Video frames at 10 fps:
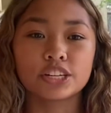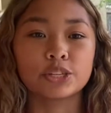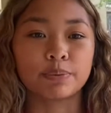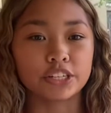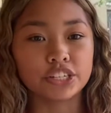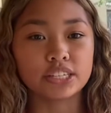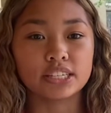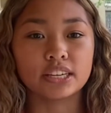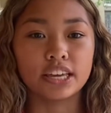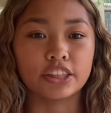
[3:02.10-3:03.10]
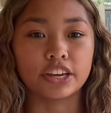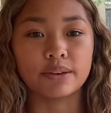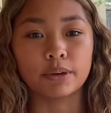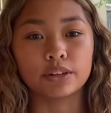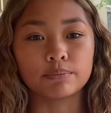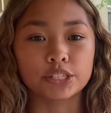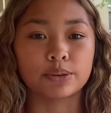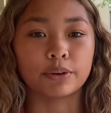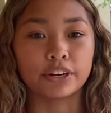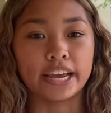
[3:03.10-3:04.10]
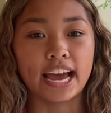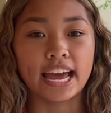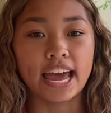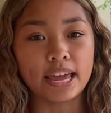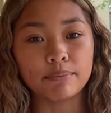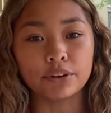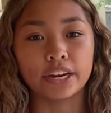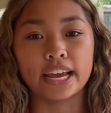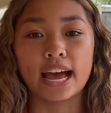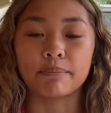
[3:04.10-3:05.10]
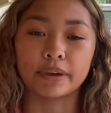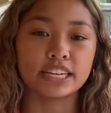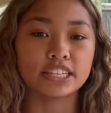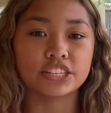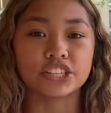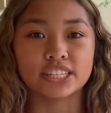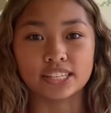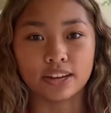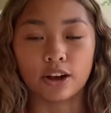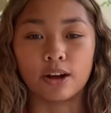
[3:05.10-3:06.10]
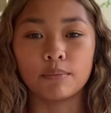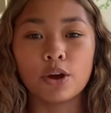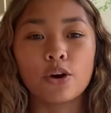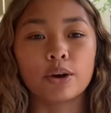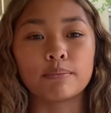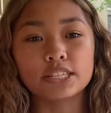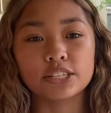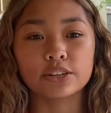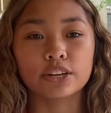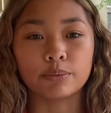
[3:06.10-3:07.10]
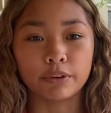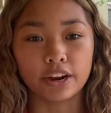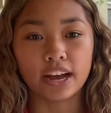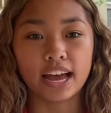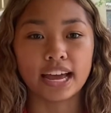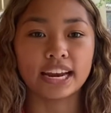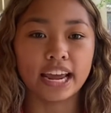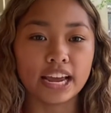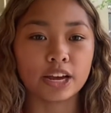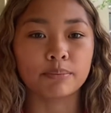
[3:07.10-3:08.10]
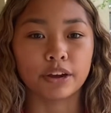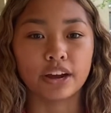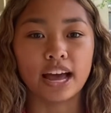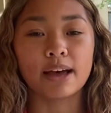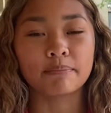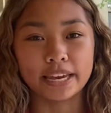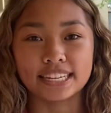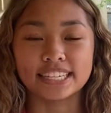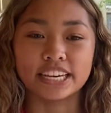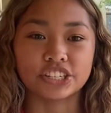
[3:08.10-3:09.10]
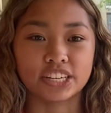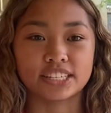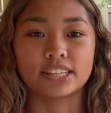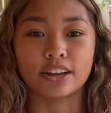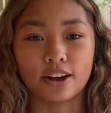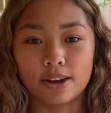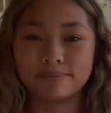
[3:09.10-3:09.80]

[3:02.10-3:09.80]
To purchase, either email Mr. Bonet at nbonet at pacehs.com or Mr. Cabrera at acabrera at pacehs.com.